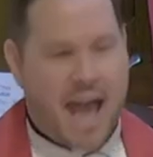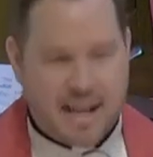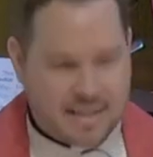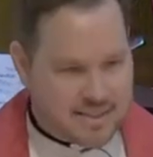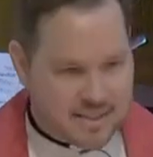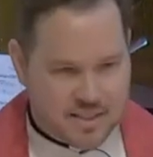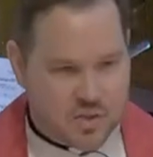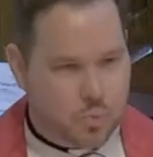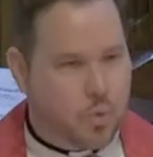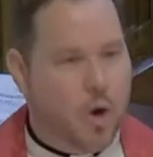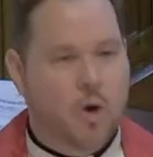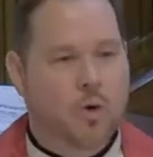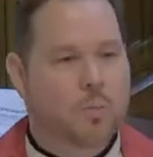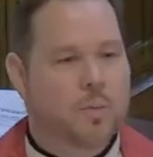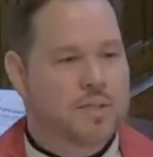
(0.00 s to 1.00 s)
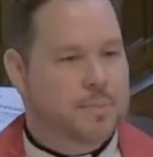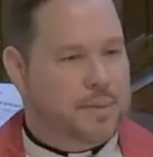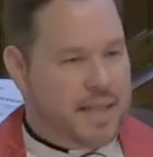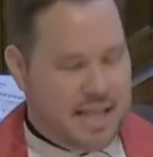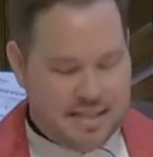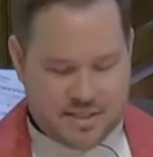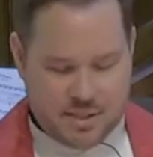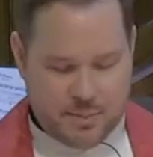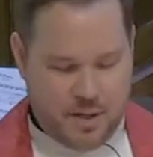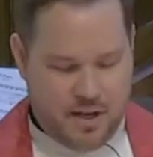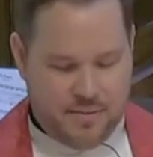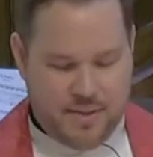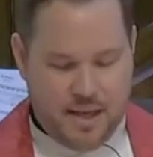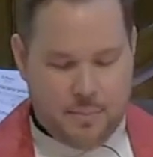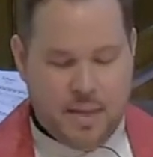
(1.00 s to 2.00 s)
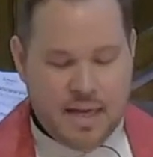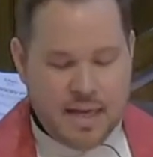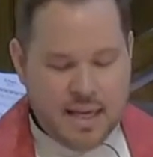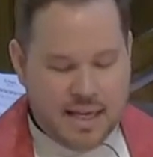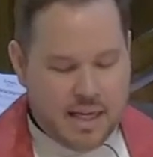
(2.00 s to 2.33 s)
taxes Rome has placed upon them.